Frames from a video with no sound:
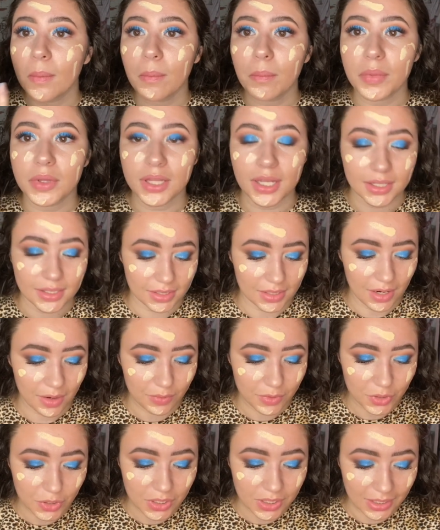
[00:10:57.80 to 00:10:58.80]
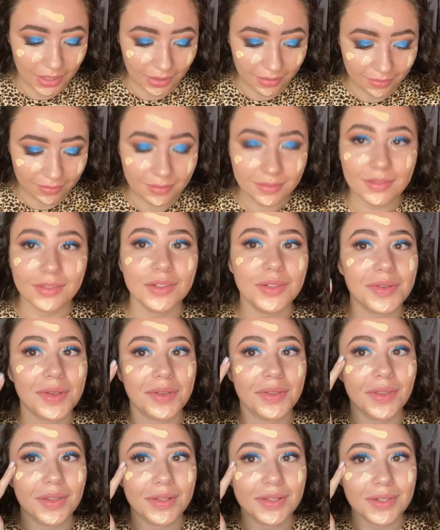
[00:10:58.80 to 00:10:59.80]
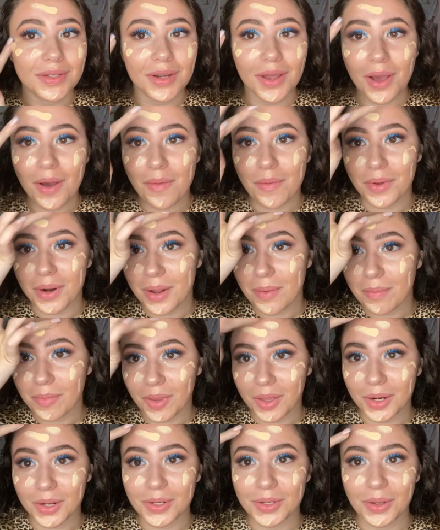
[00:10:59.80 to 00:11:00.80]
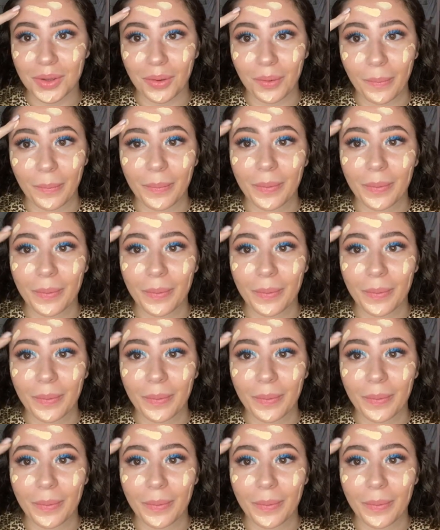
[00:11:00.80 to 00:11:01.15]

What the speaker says: but that's not what she did. So that's not what I'm gonna do.